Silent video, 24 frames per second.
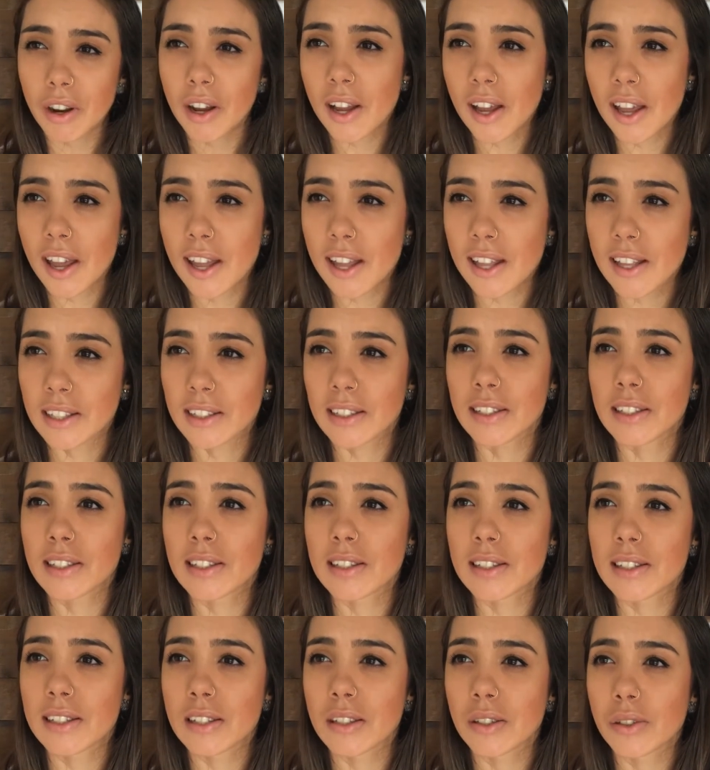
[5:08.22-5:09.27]

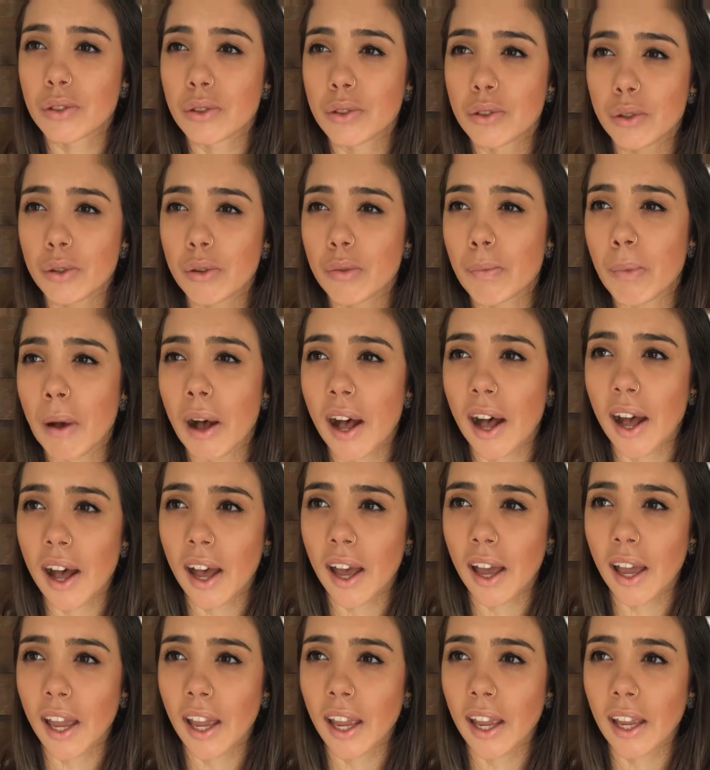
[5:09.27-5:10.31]
France,
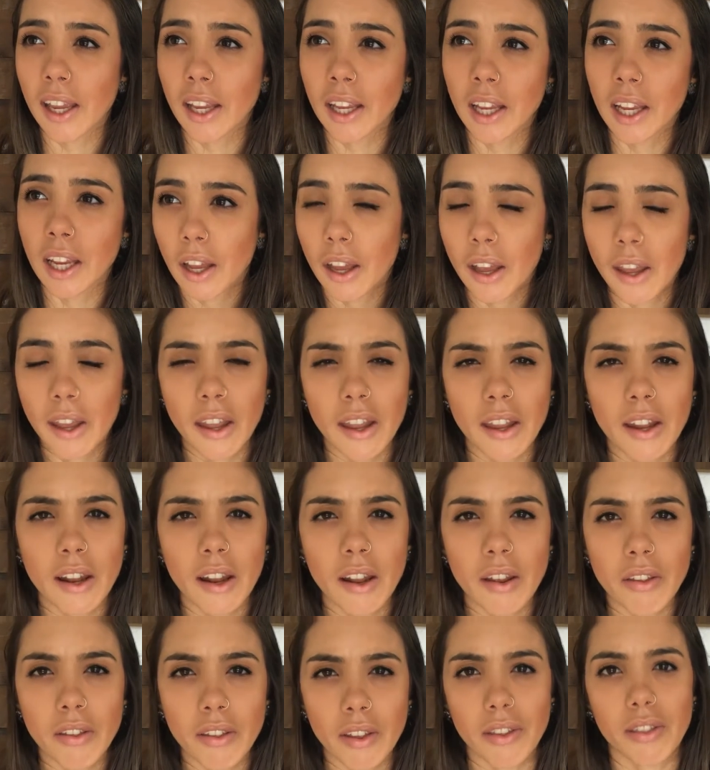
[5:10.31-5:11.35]
Dubai,
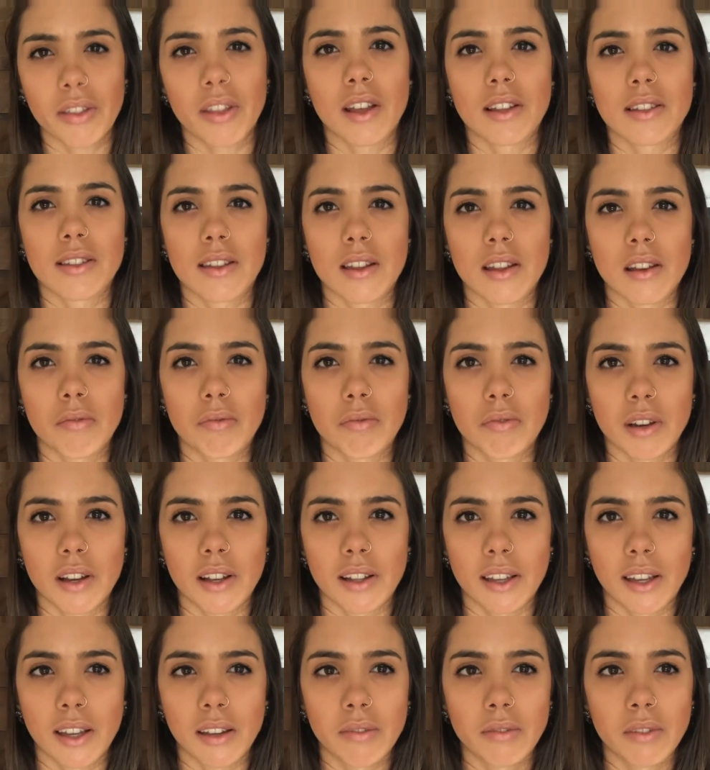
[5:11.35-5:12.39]
and I think that's it
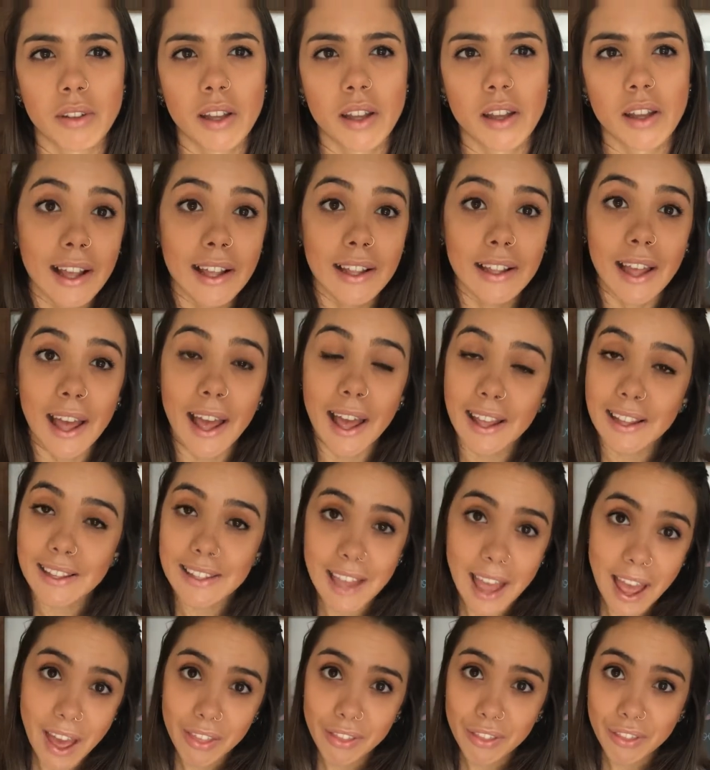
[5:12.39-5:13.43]
really.
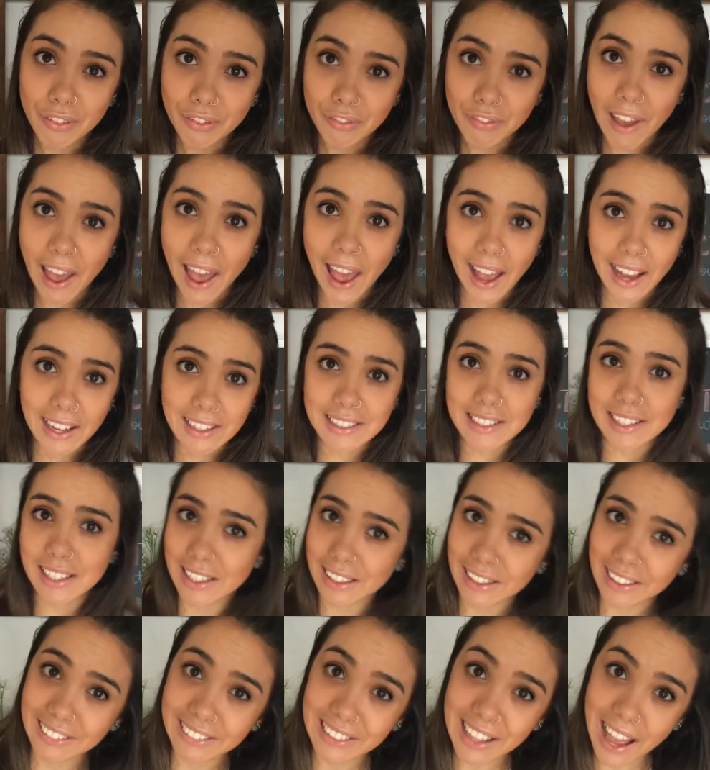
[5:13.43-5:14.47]
10th
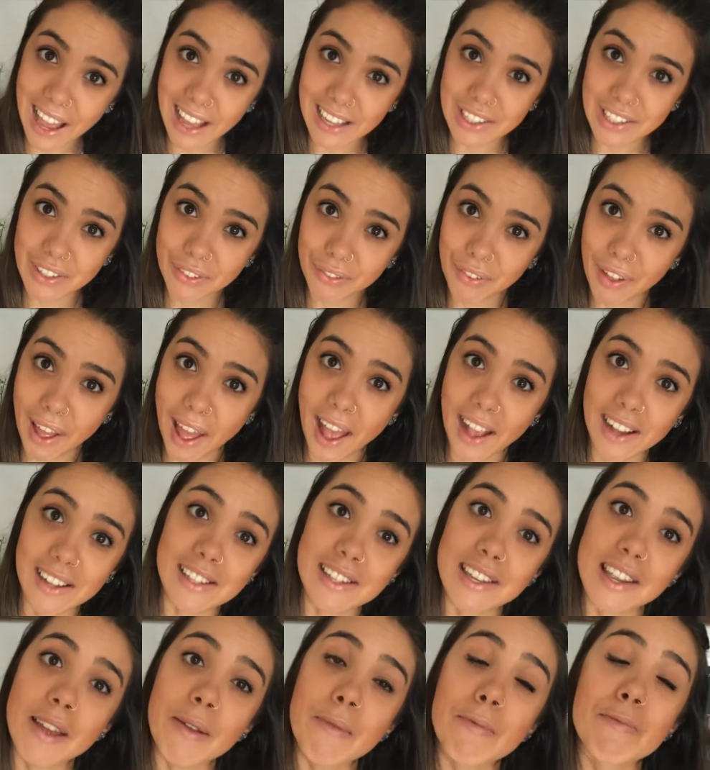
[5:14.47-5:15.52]
fact and the last
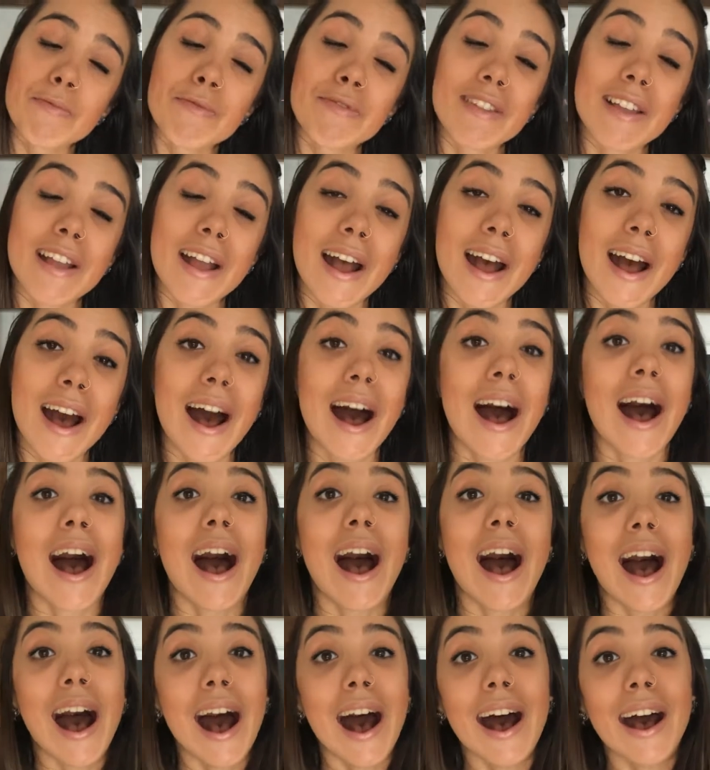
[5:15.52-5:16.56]
fact,
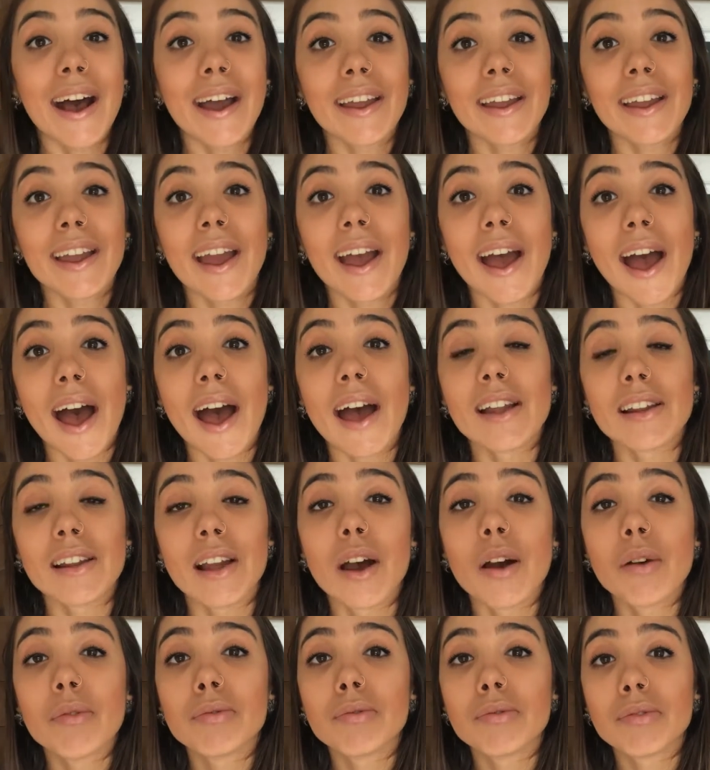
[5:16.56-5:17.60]
I
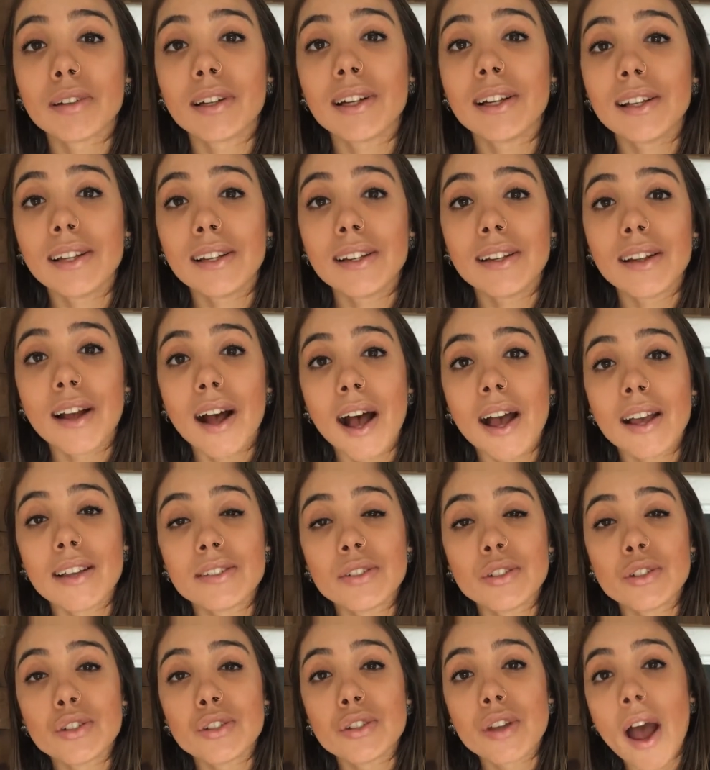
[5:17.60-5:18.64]
had a really
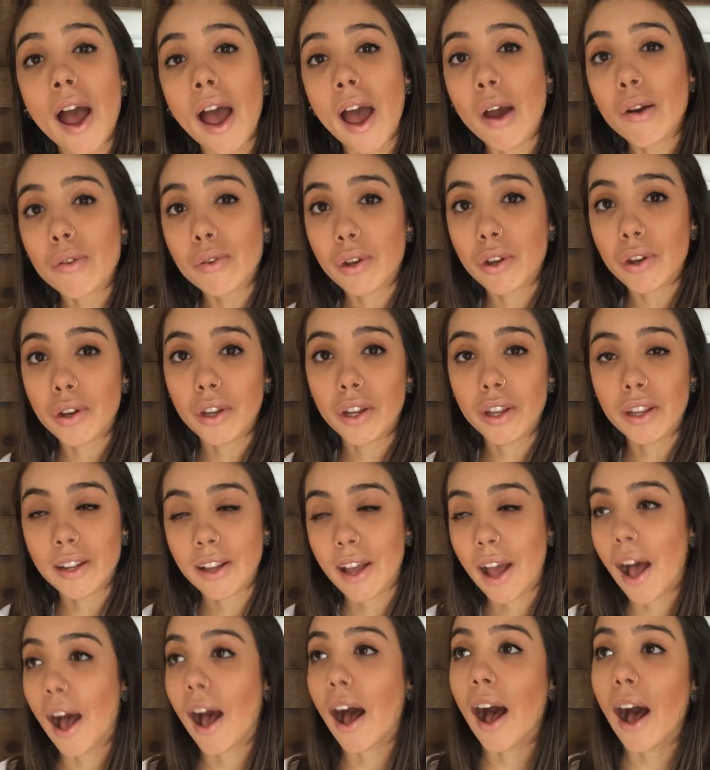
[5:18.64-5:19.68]
nice
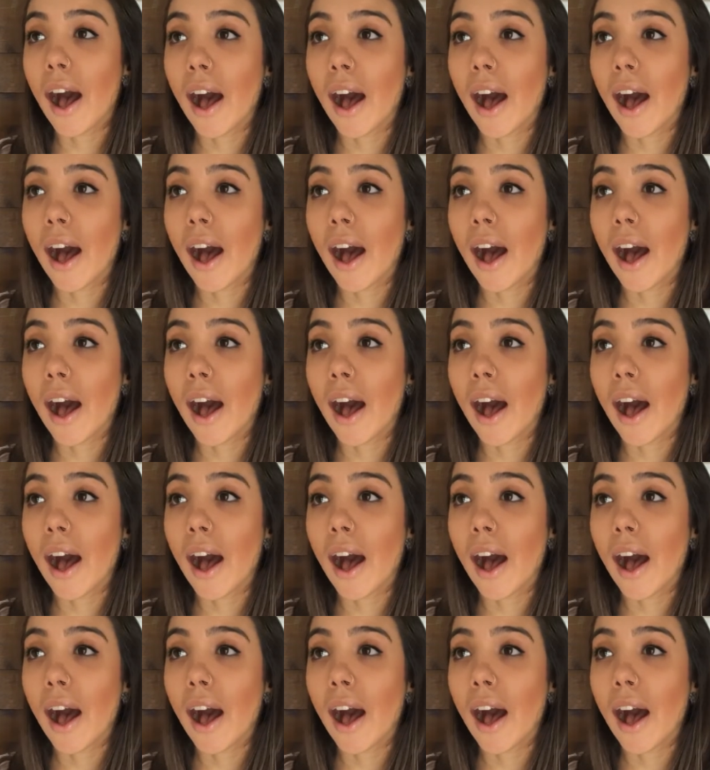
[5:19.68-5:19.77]
childhood.